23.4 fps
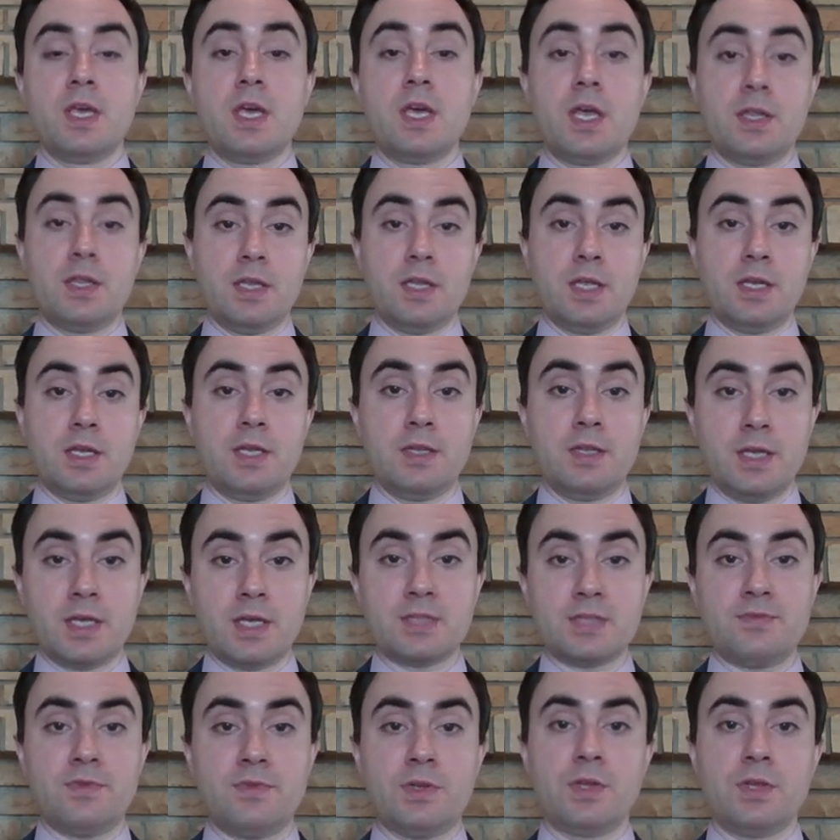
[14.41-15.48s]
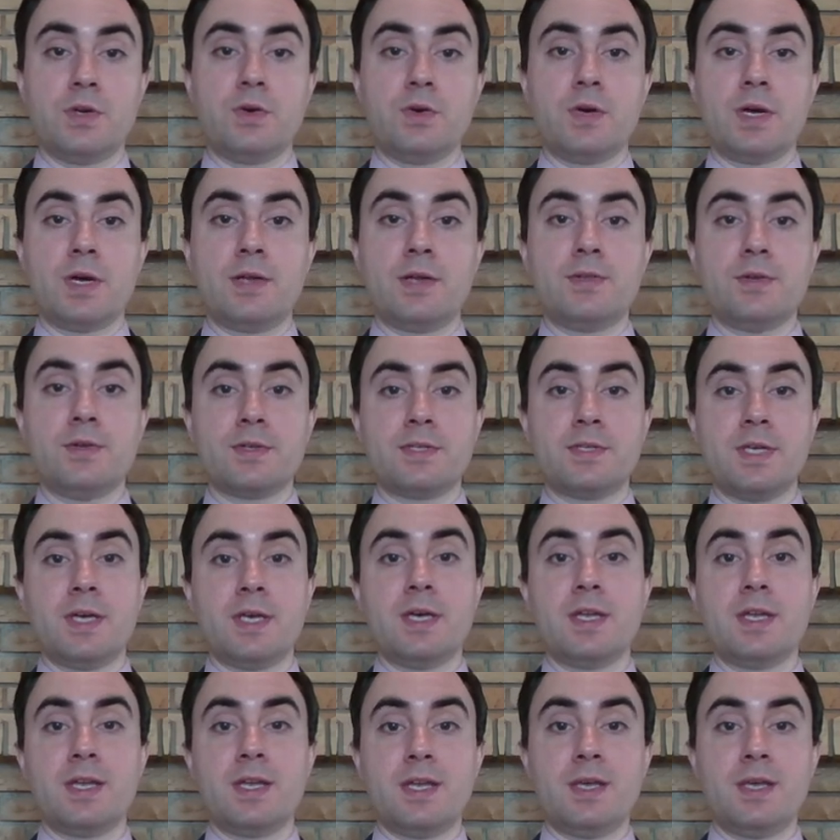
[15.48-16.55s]
And then in the next video, I looked
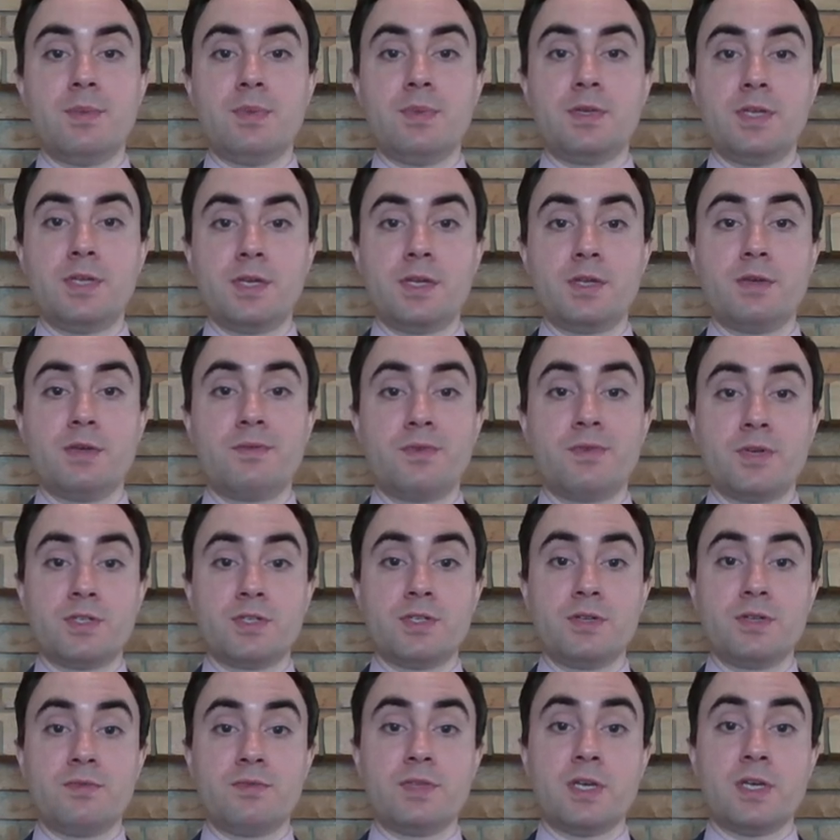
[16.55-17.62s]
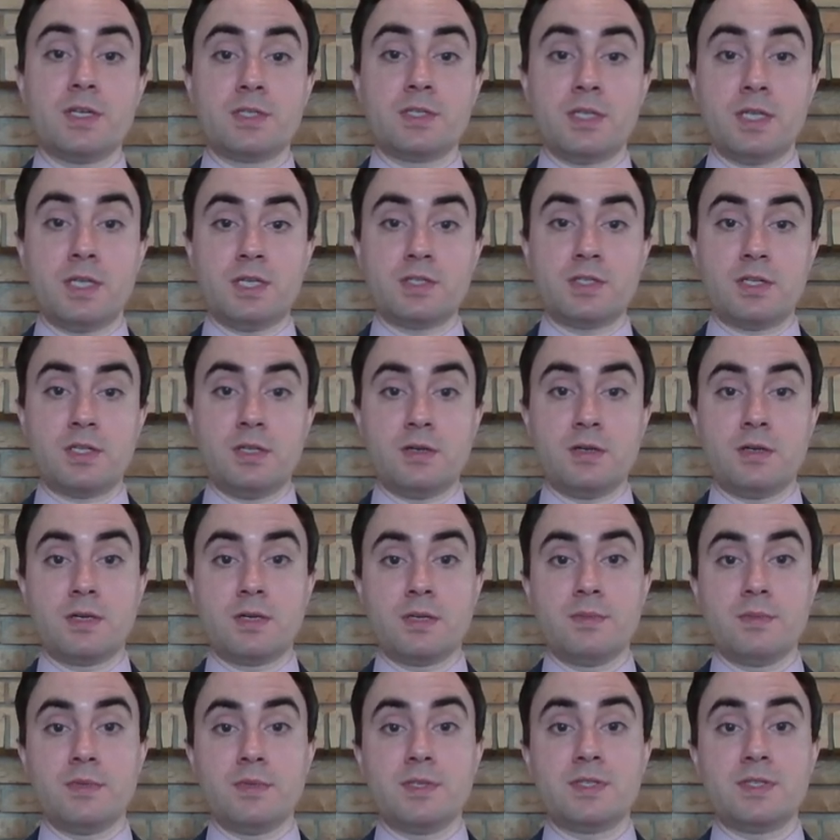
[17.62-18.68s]
at a particular version of the ontological
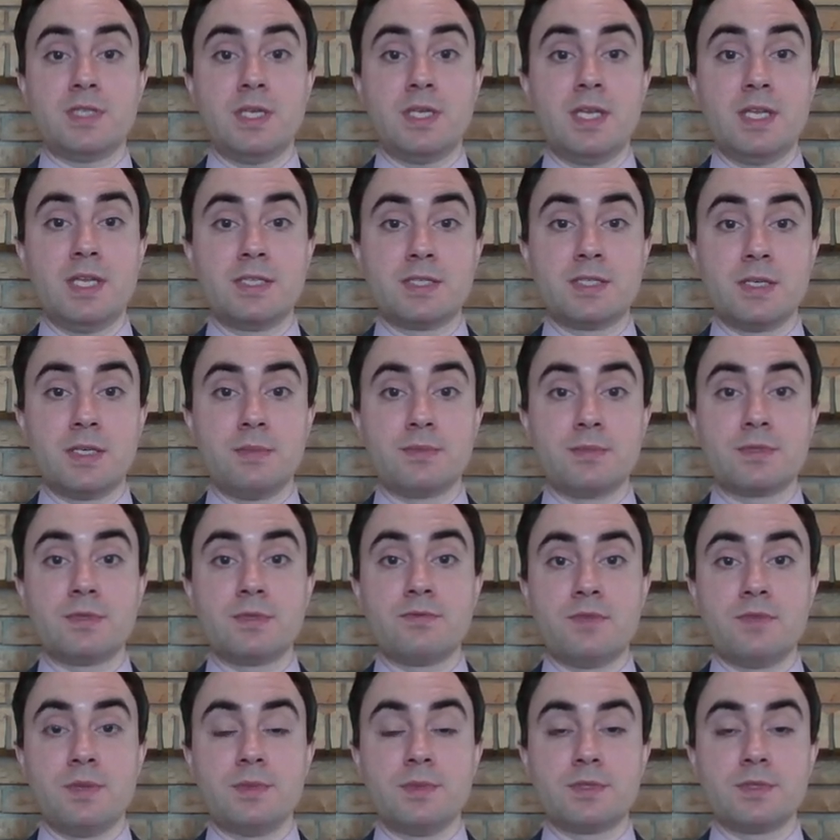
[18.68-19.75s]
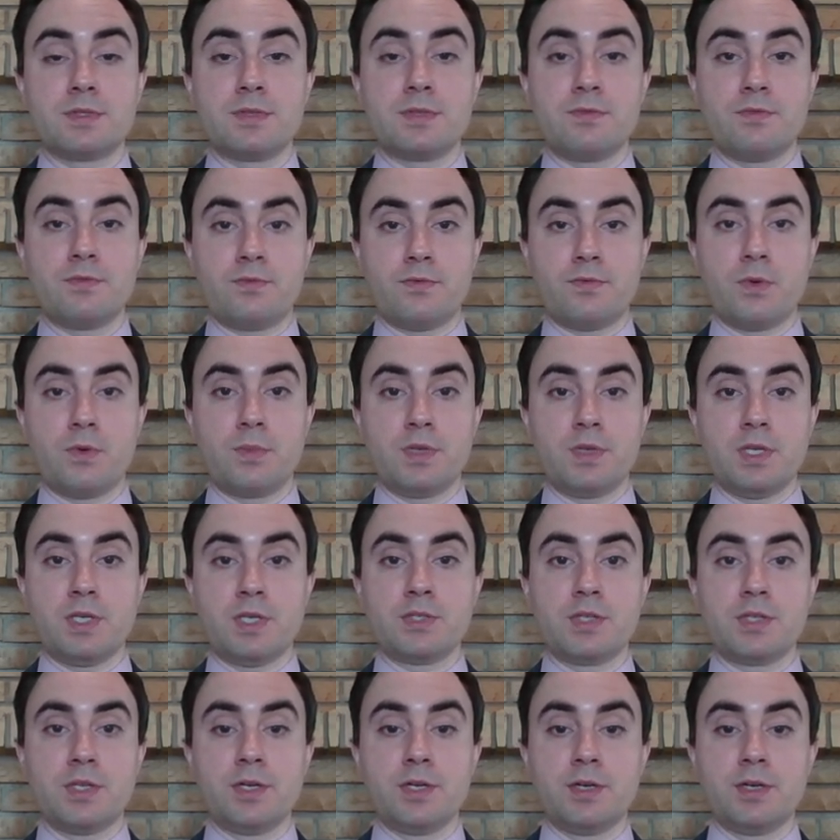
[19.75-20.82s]
argument, St. Anselm's famous
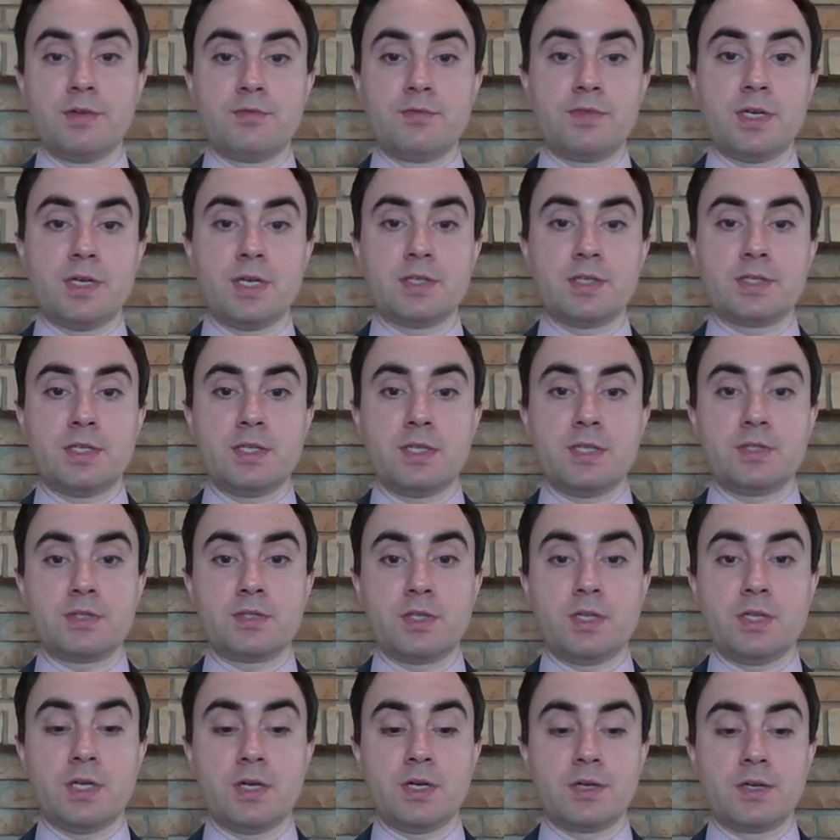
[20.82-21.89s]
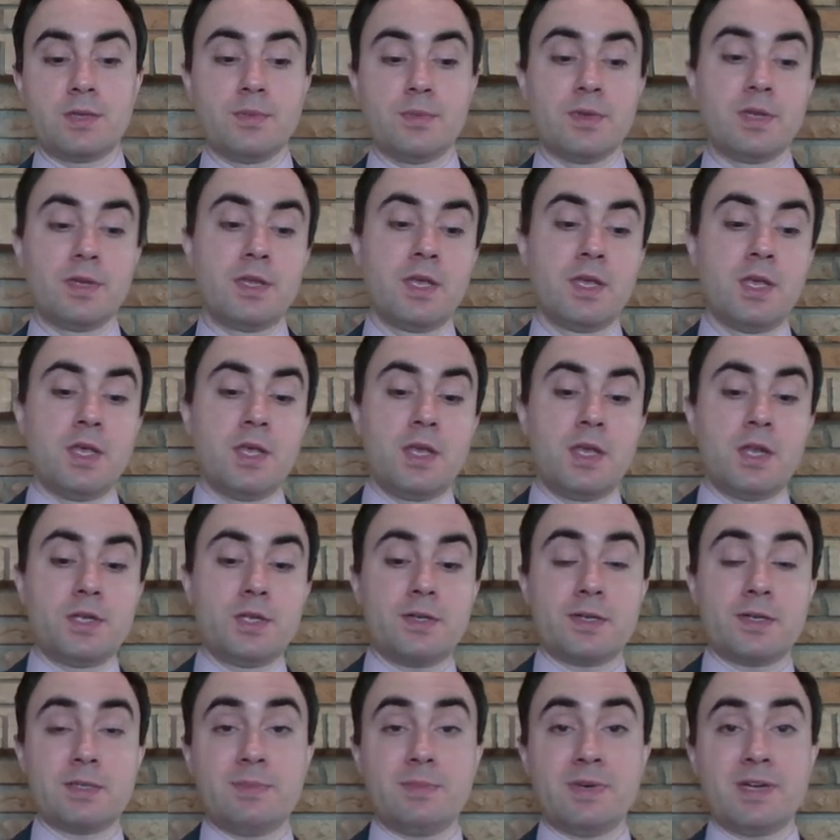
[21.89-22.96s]
formulation of the ontological argument, and
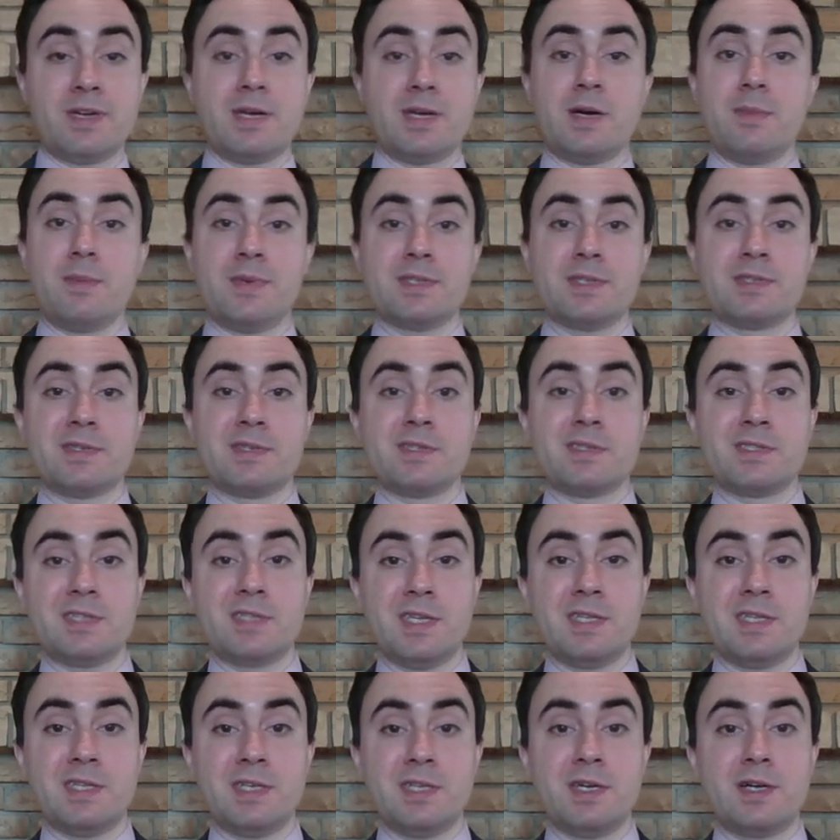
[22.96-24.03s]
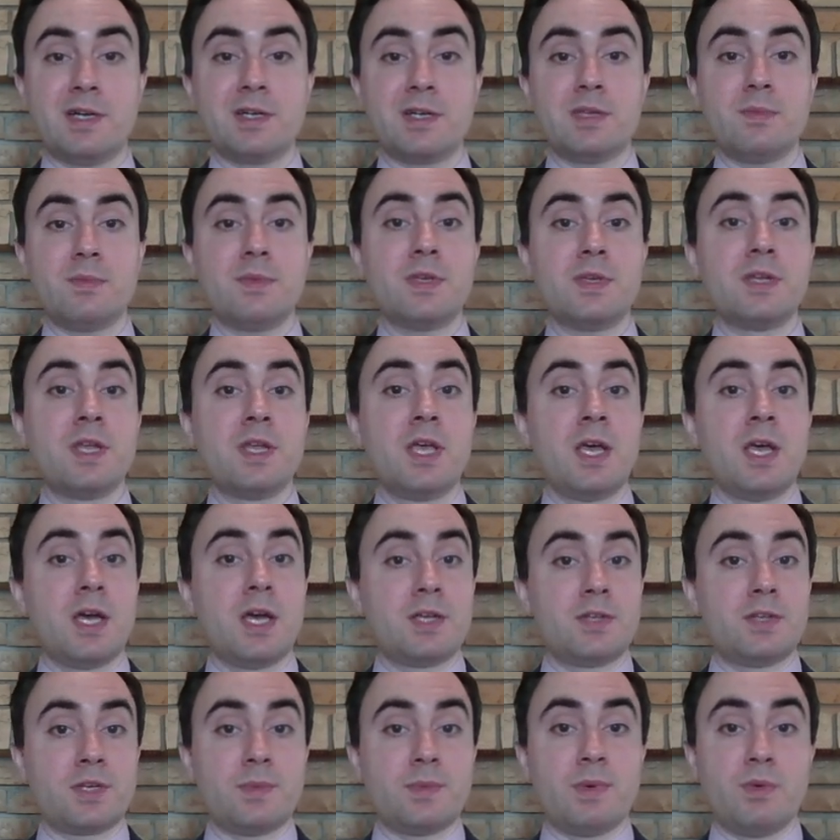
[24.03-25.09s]
talked about how best to understand that argument,
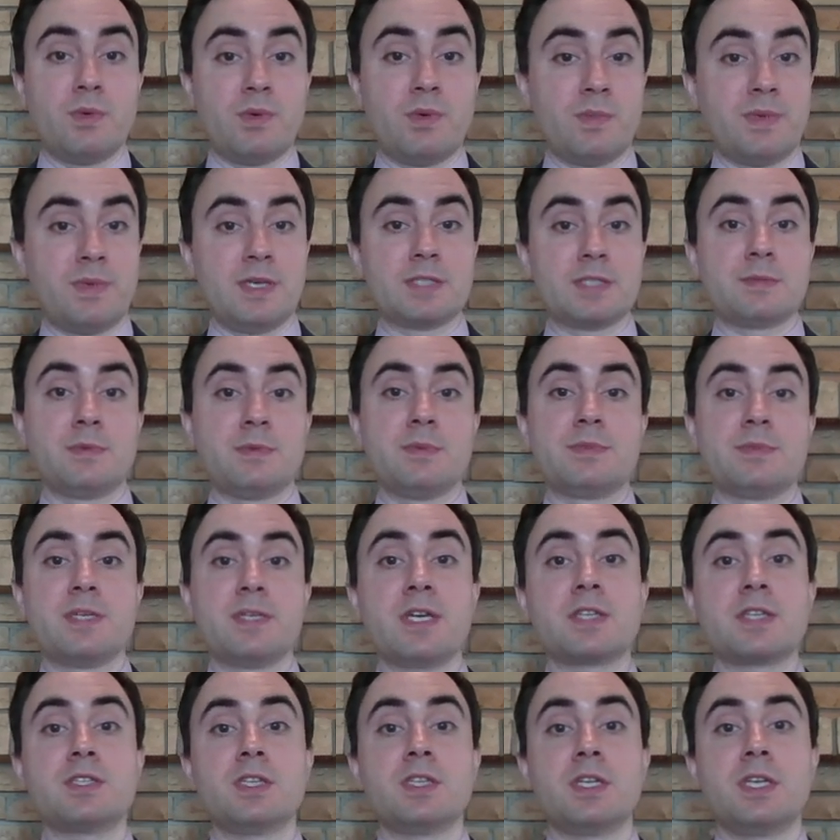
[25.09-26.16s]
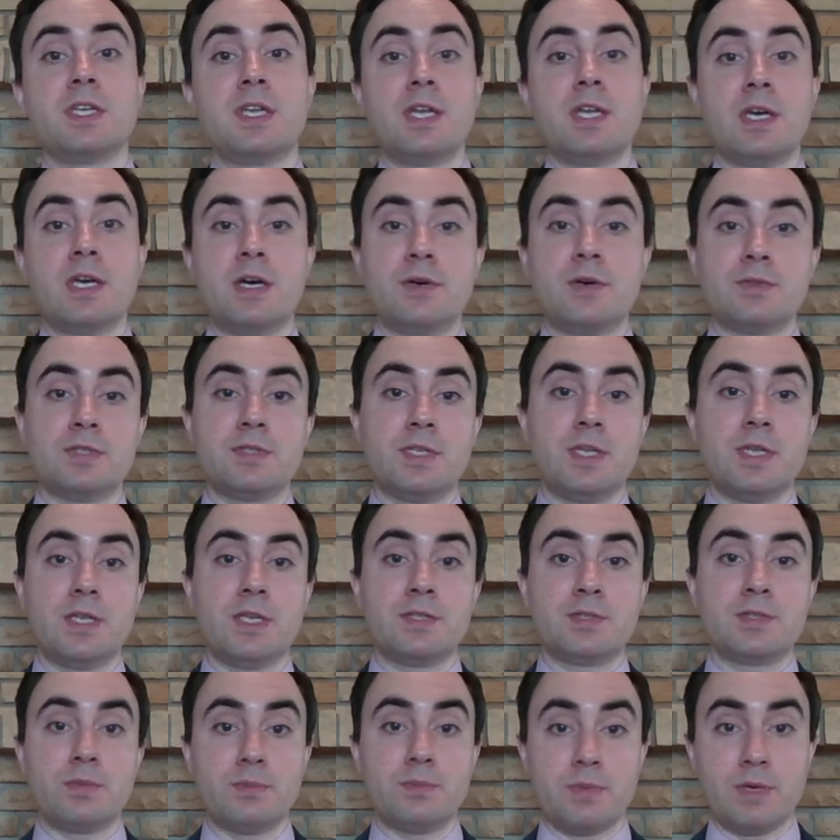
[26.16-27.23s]
talked about one possible objection, and how St.
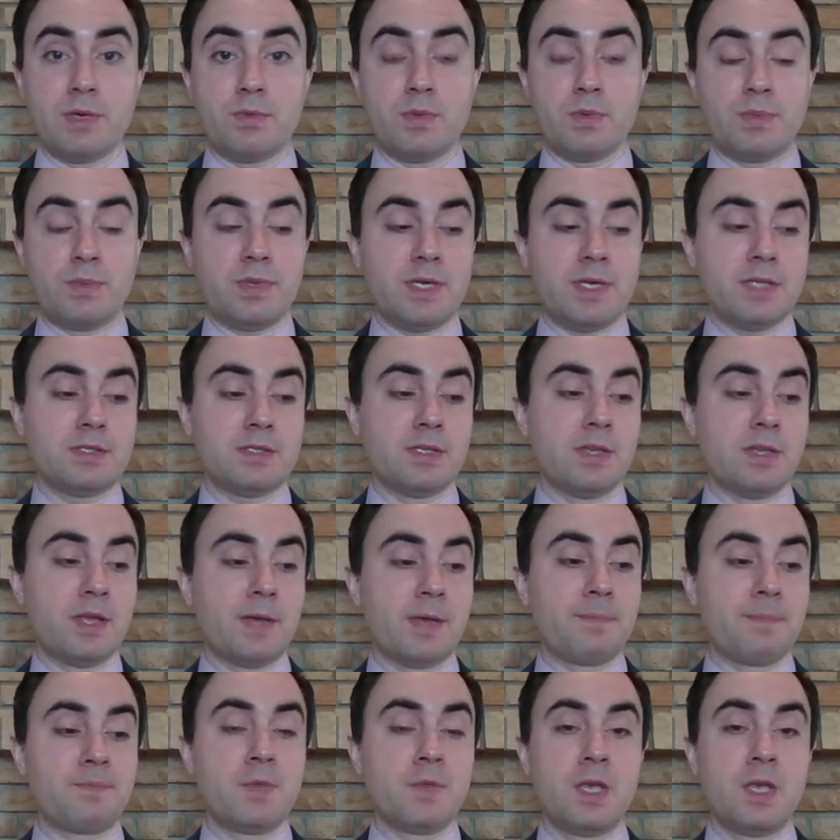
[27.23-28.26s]
Anselm might reply to that.